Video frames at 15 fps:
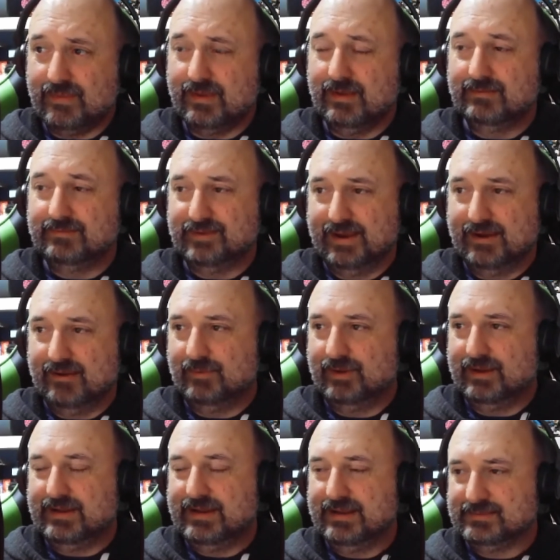down,
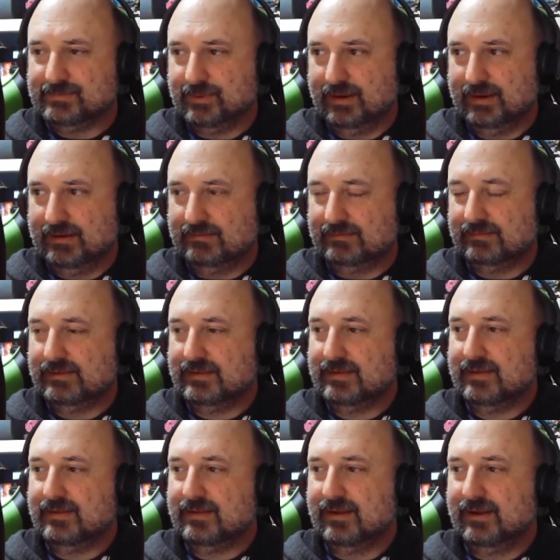and he had to pull out.
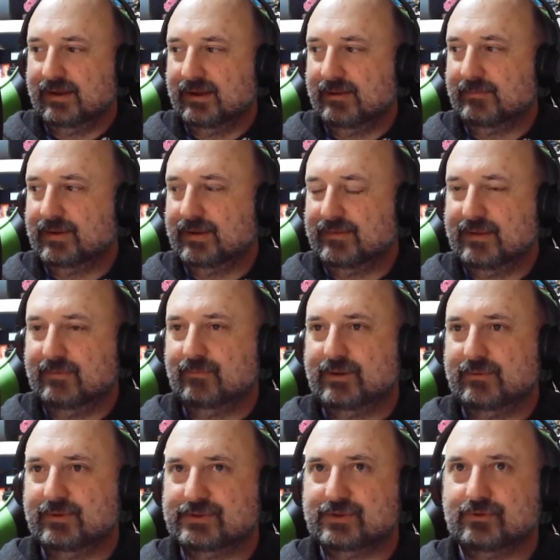And then we
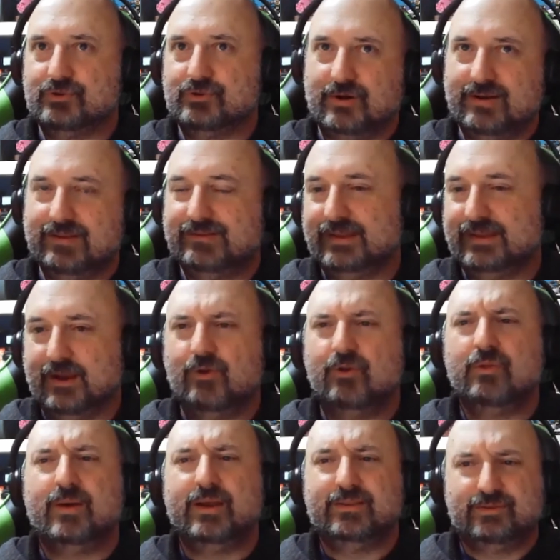were sort of trying to think, and all
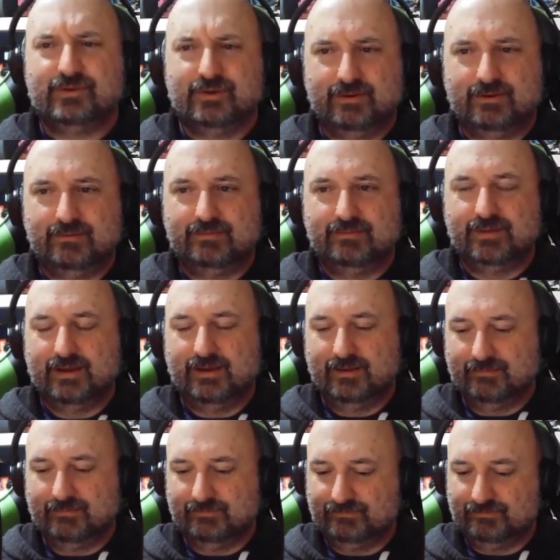the way through
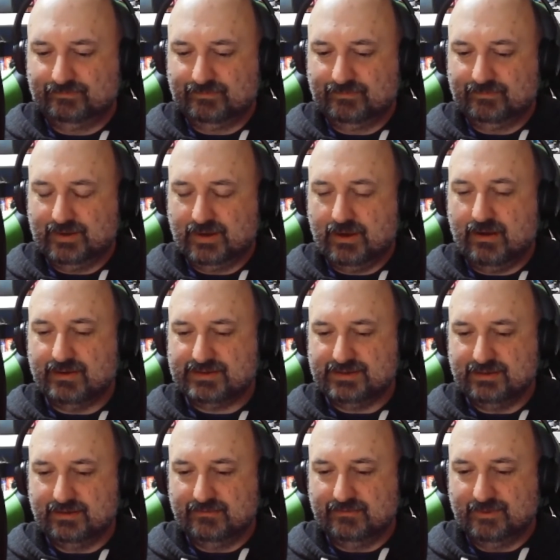
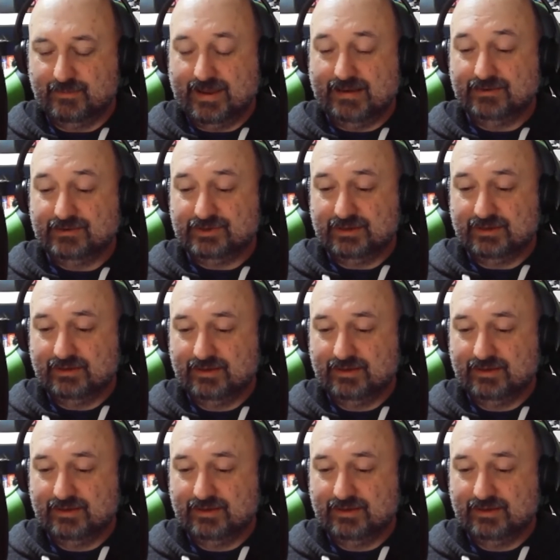casting of the manager,